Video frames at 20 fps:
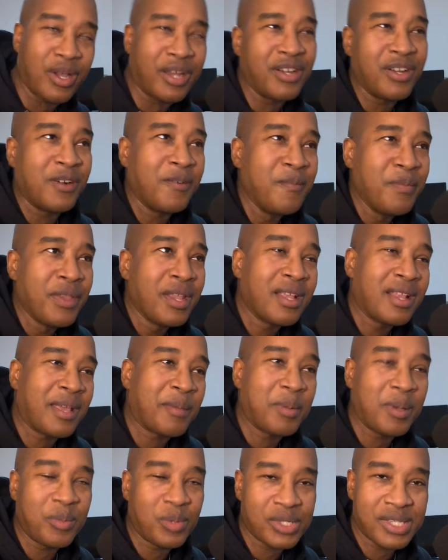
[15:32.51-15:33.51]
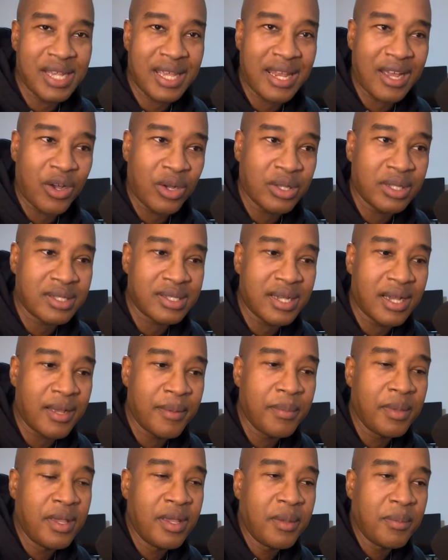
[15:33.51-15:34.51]
I know like people say that all the
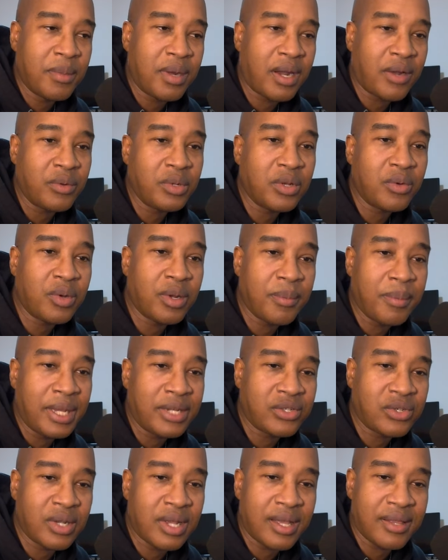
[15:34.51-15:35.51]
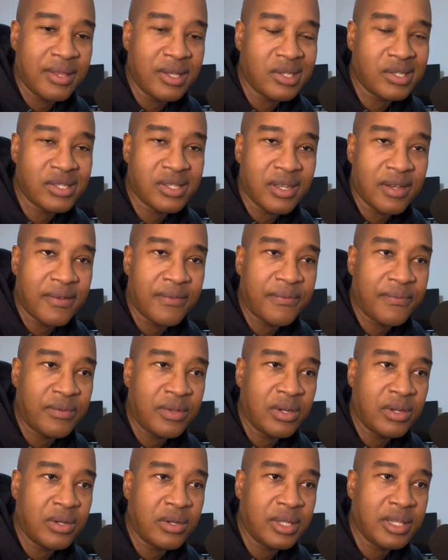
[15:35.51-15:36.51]
time, but I really want to make sure that this stuff,
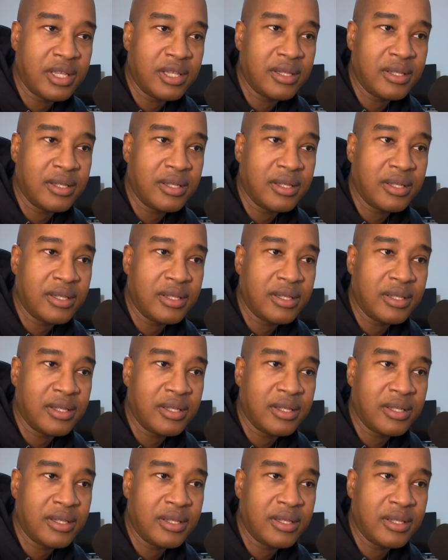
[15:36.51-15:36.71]
you know,